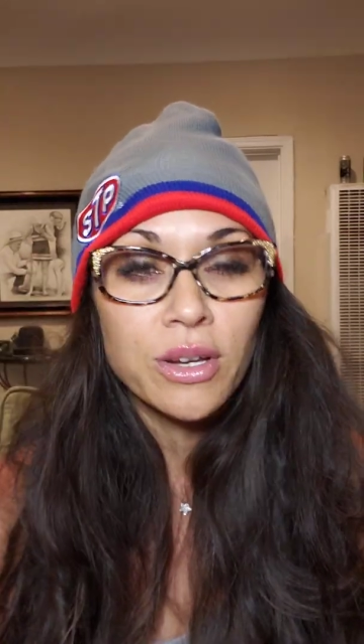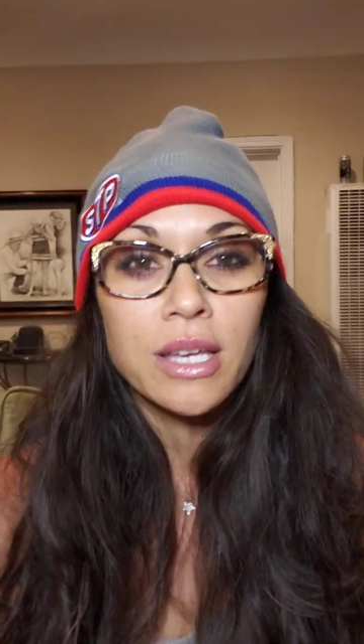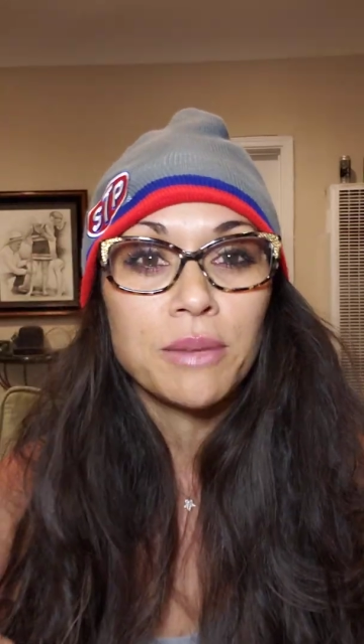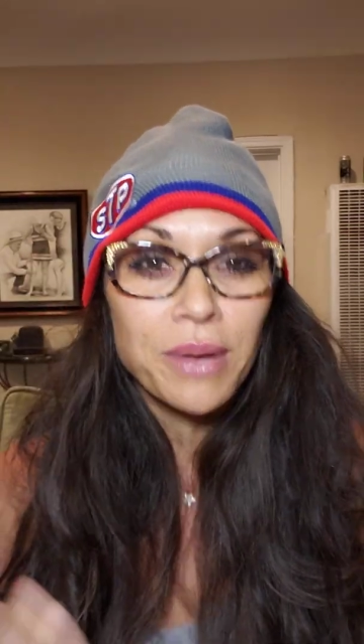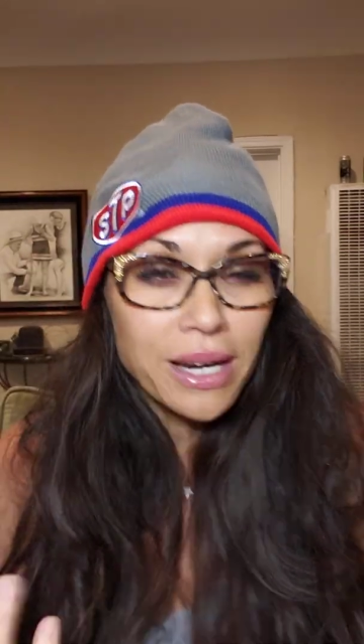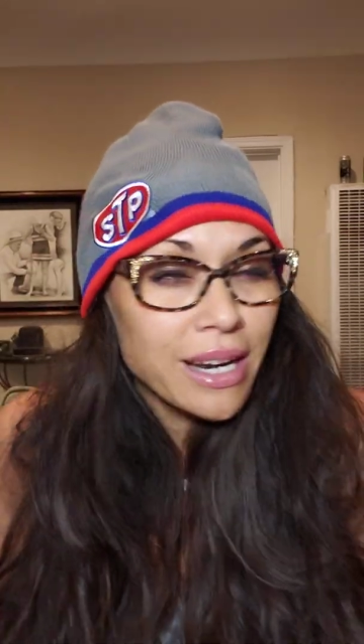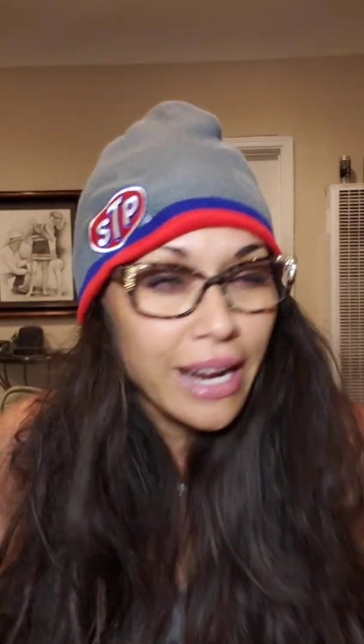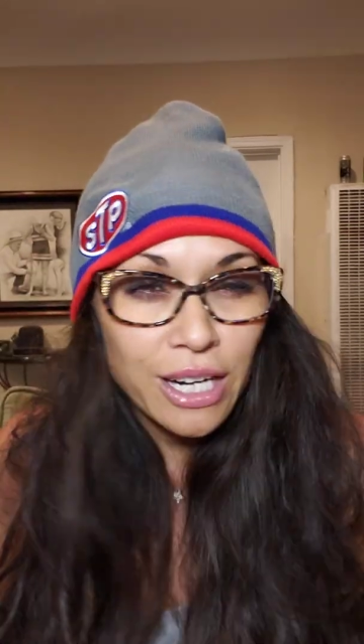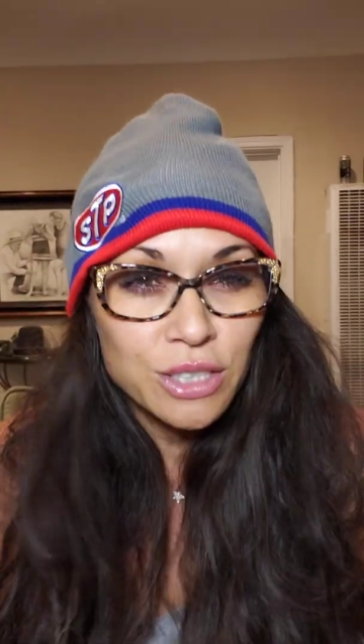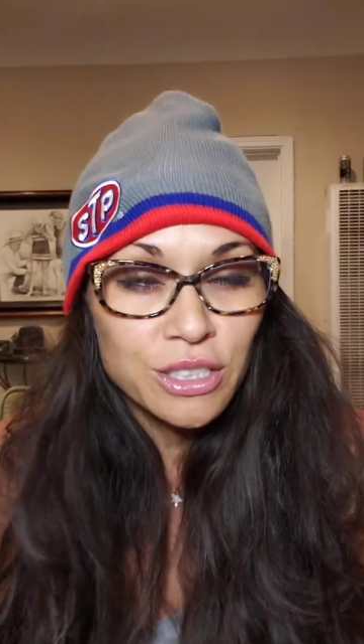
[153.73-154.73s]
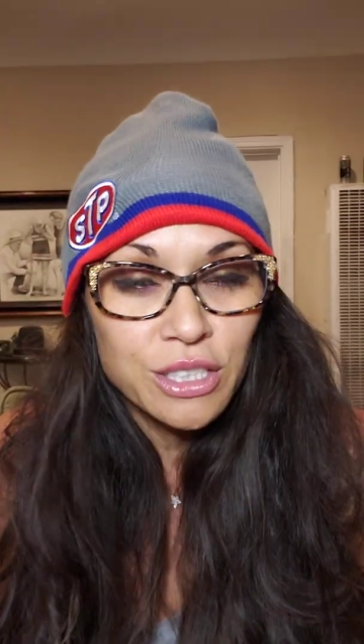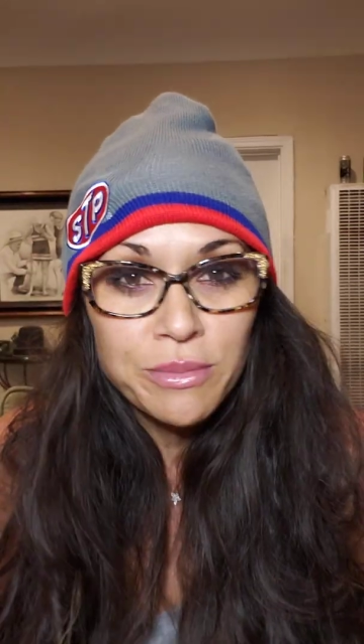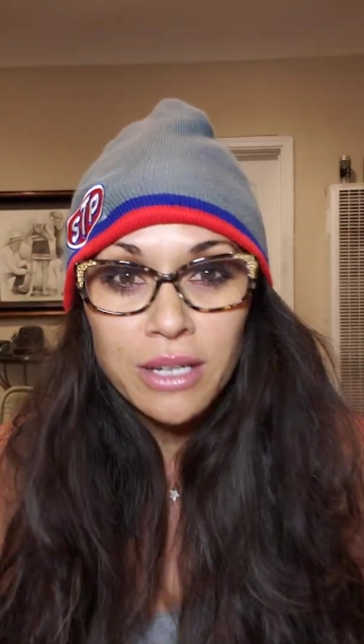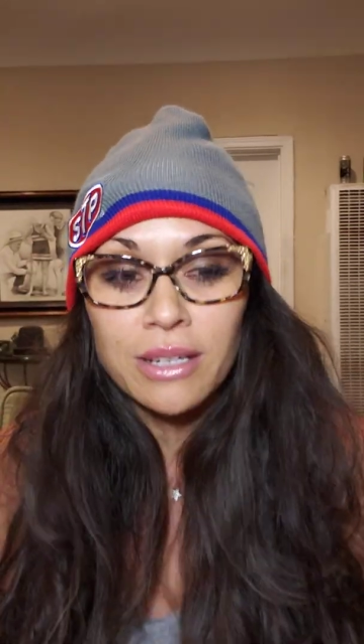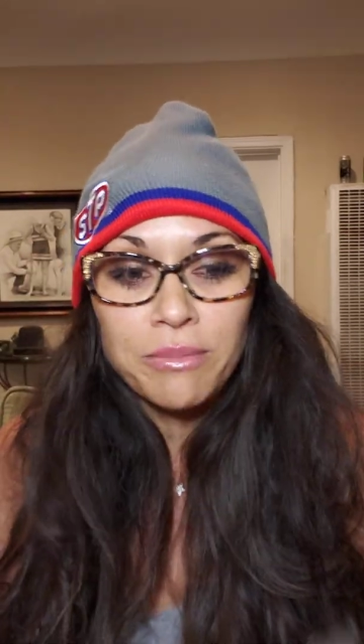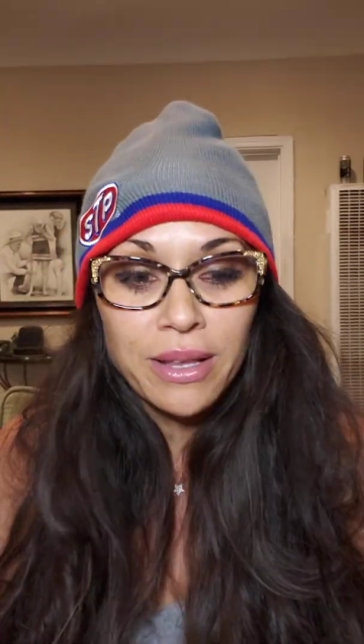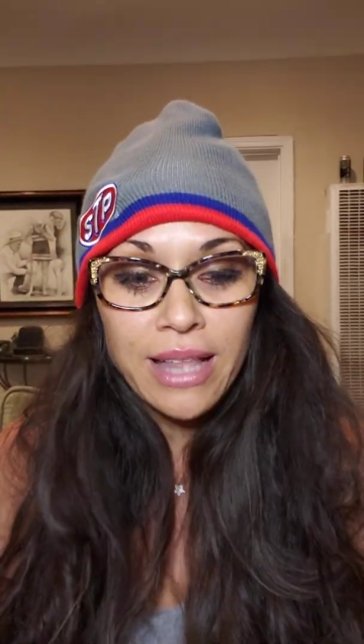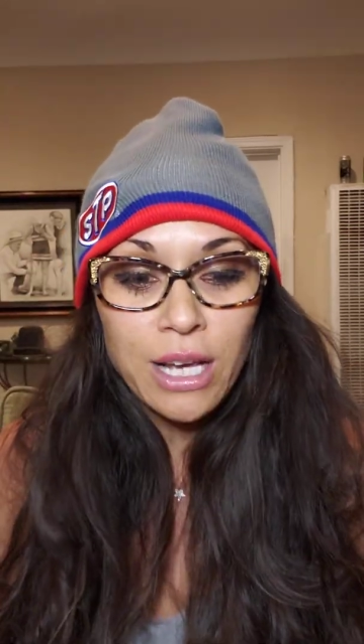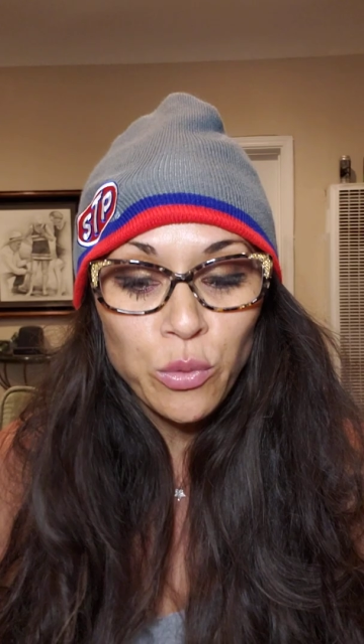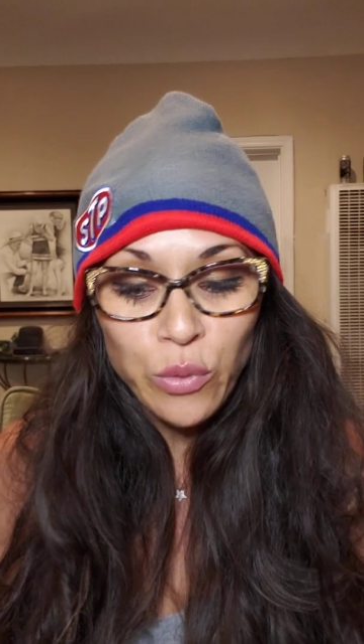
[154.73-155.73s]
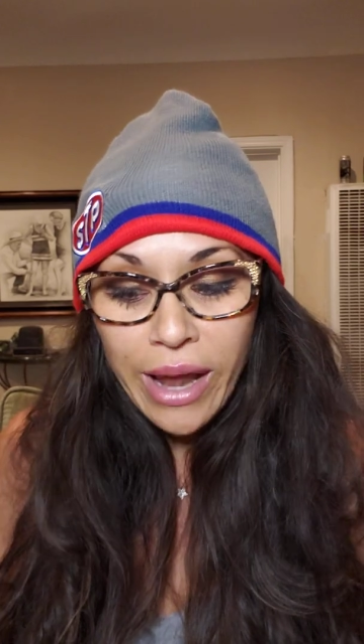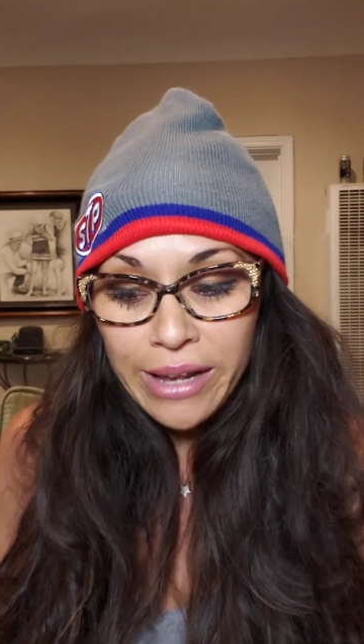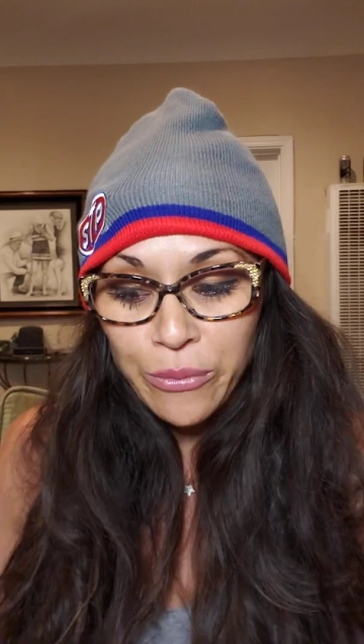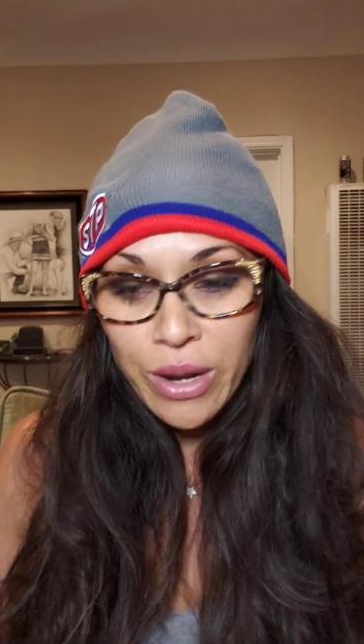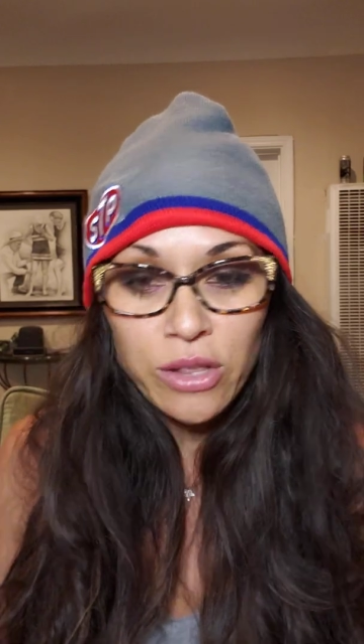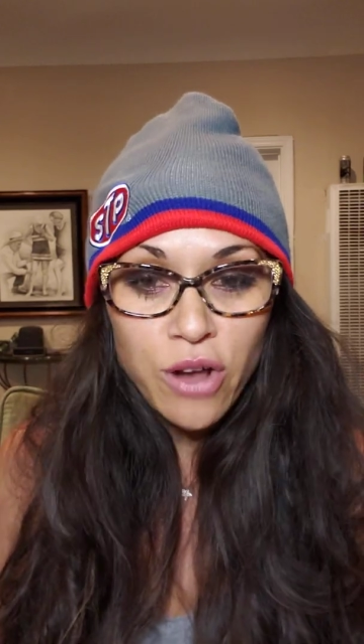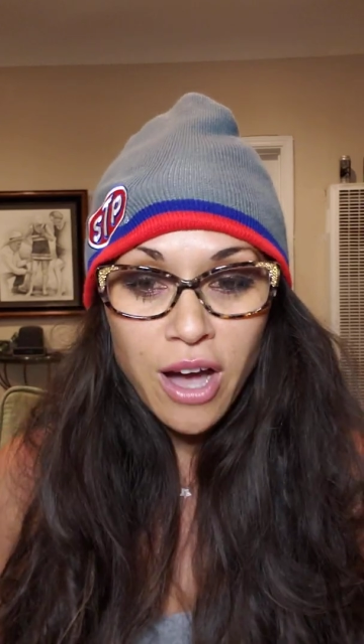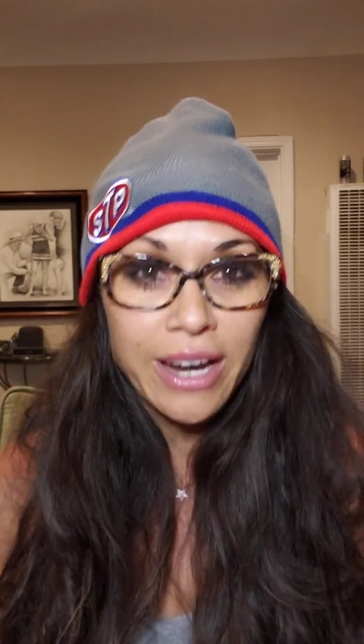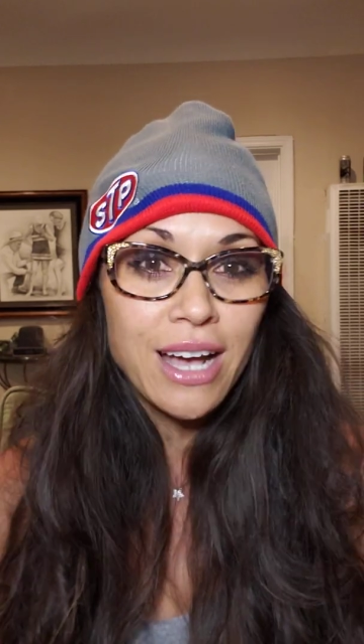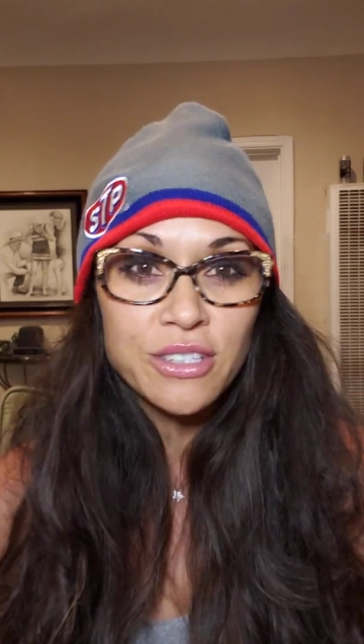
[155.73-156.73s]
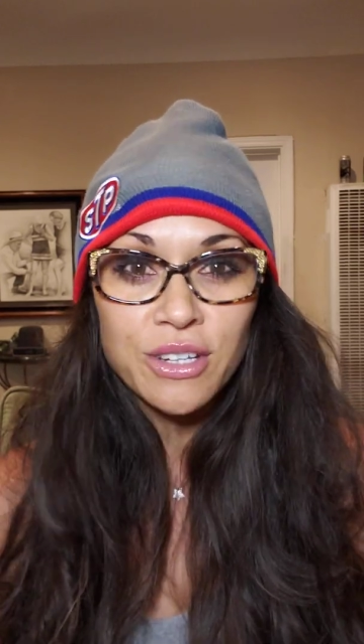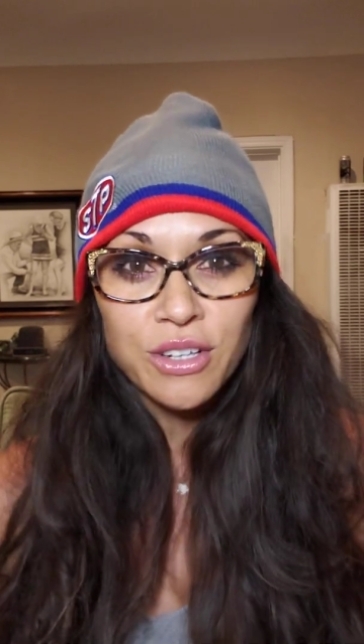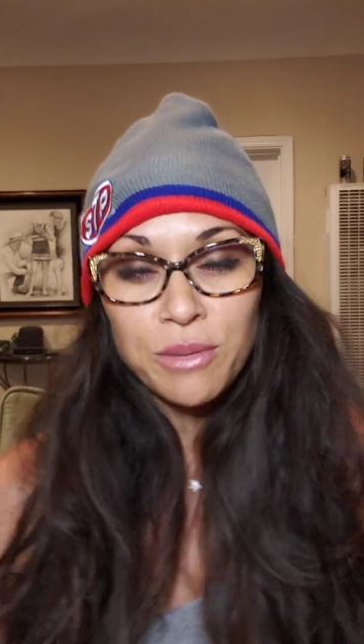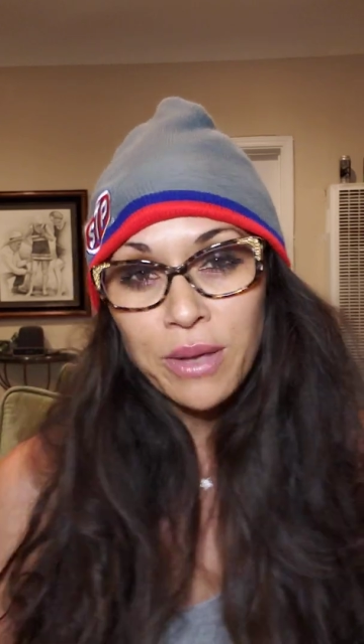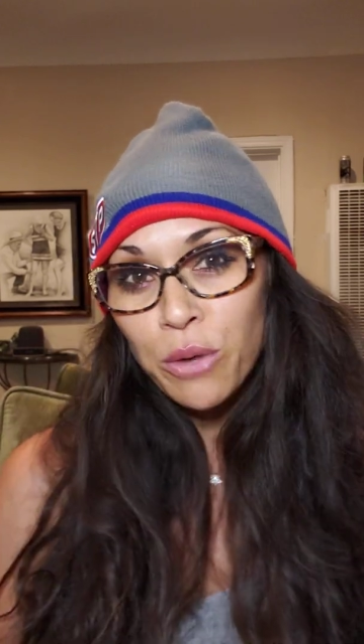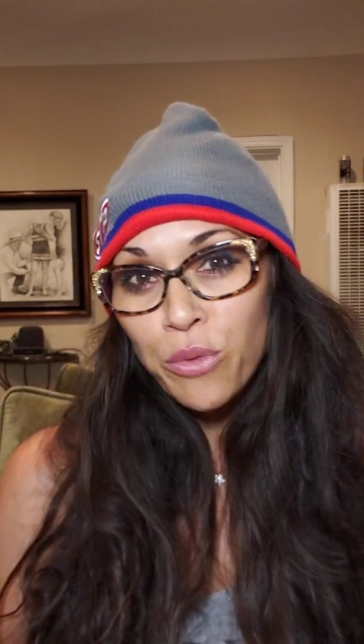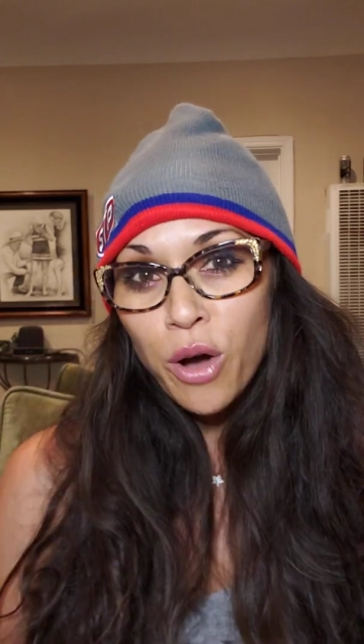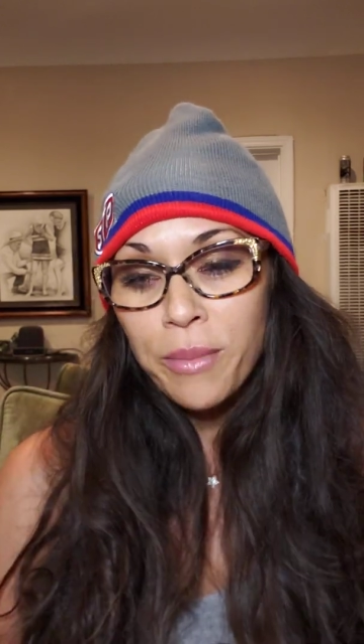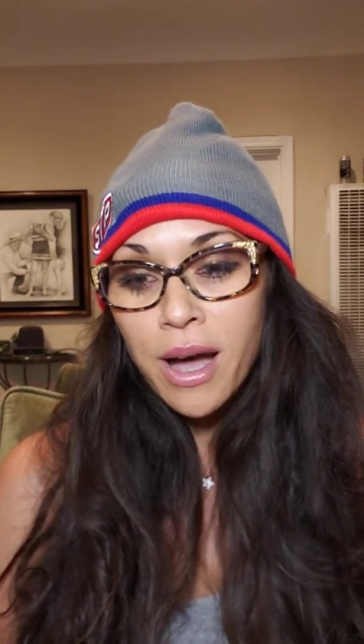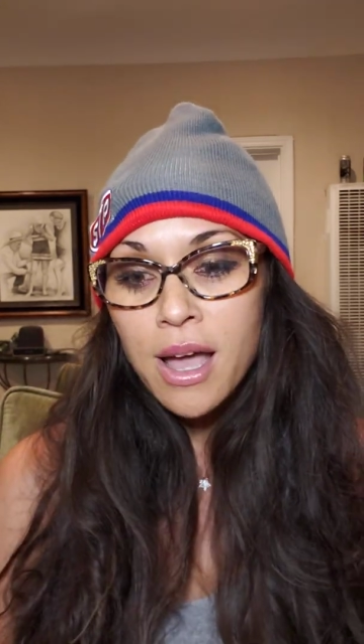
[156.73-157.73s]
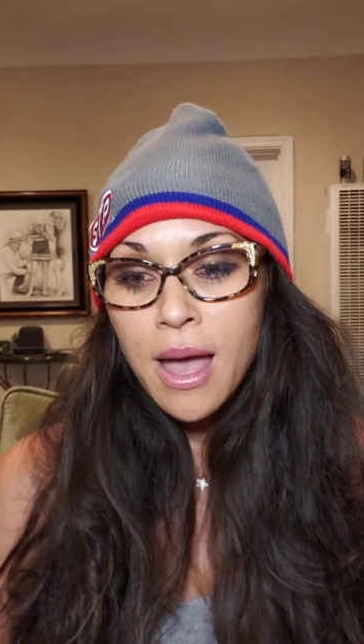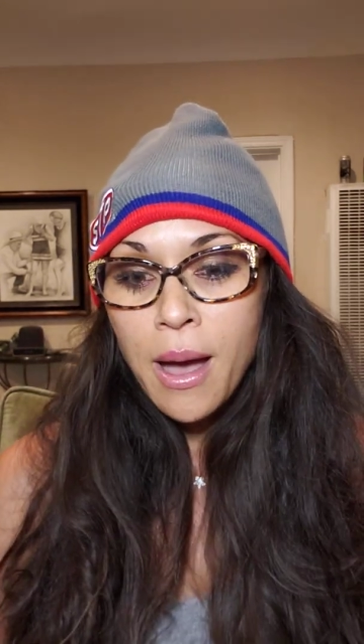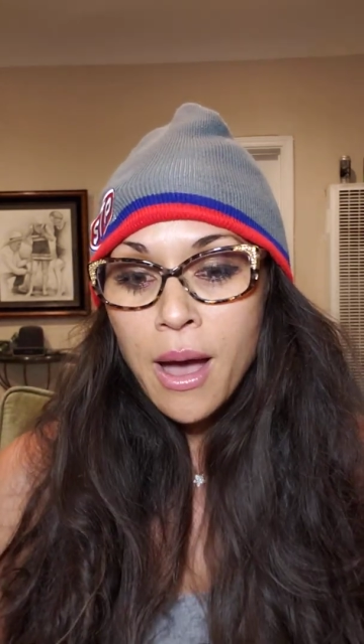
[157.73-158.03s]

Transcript: It could have been an heirloom. It could have been like a regular hothouse. It could have been aroma.